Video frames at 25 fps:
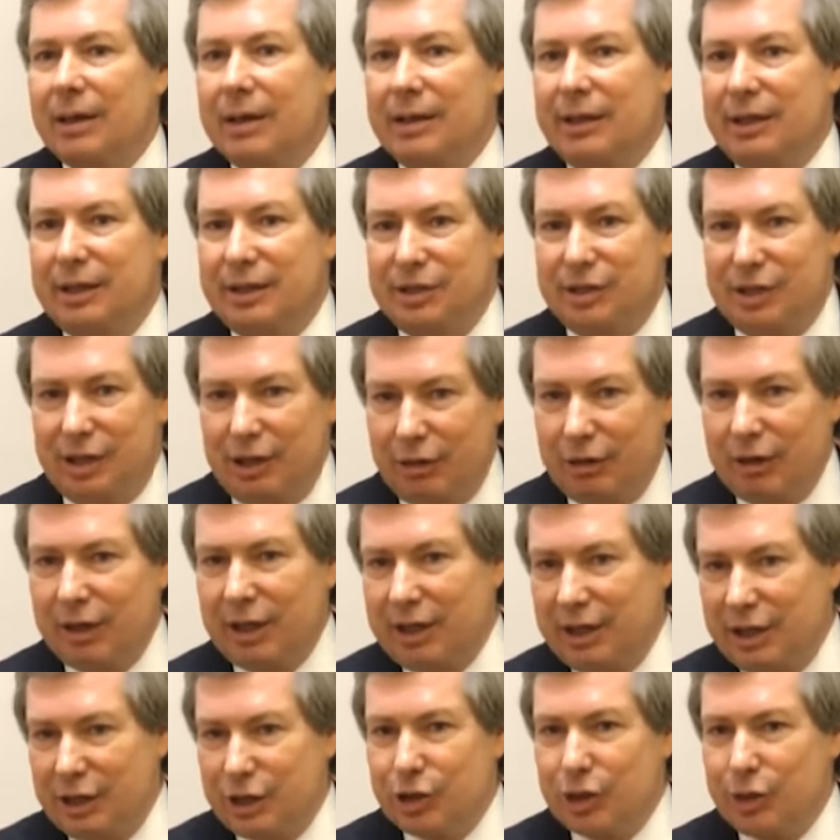the
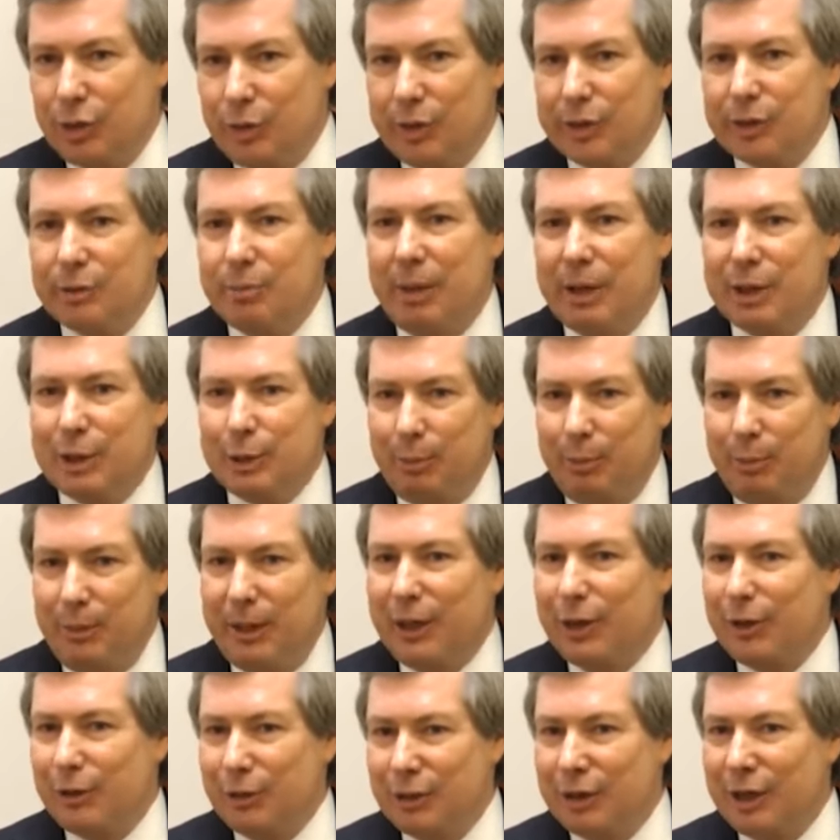Syrian issue is much
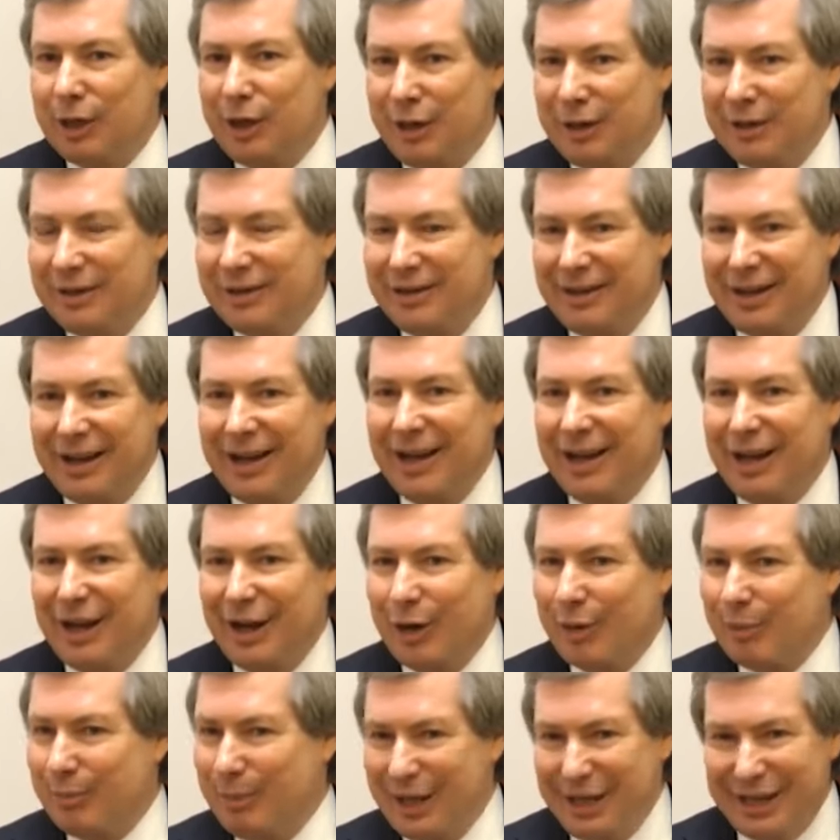bigger than
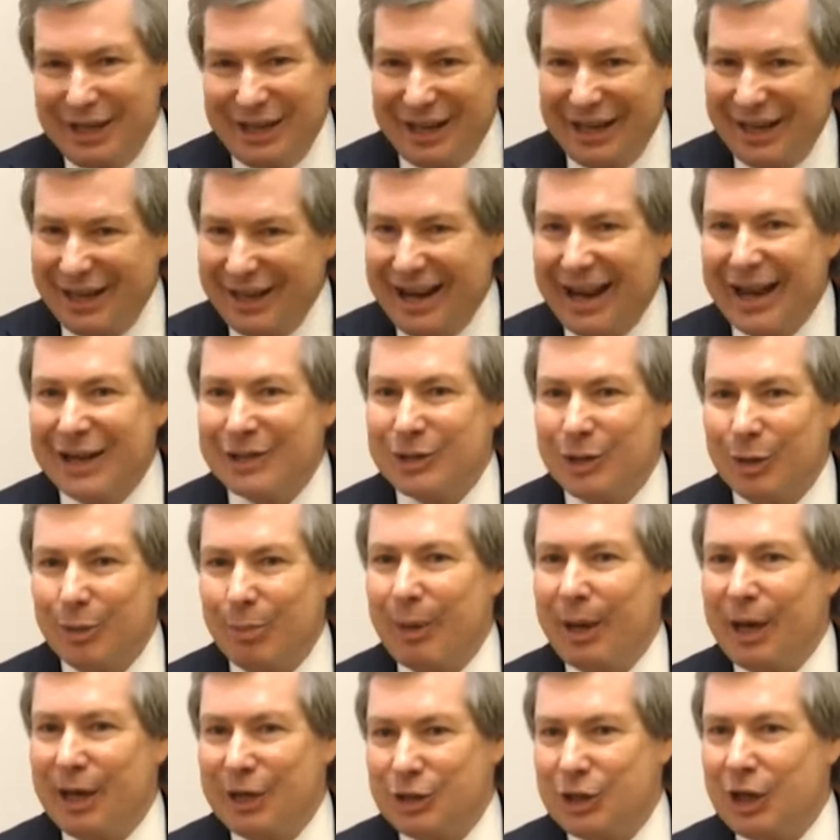Armenia and
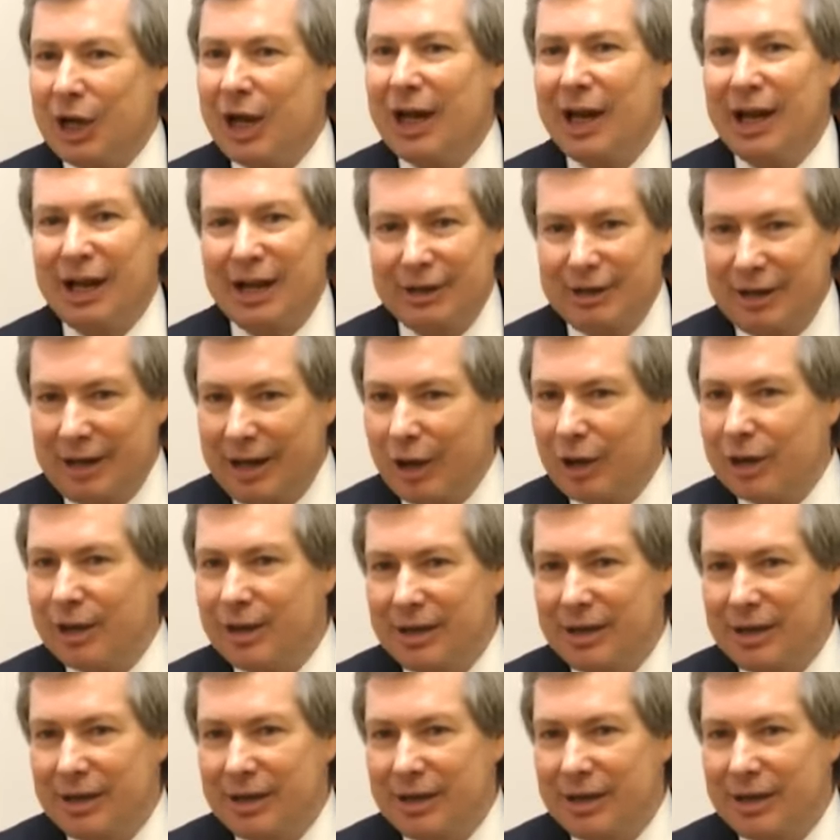Azerbaijan.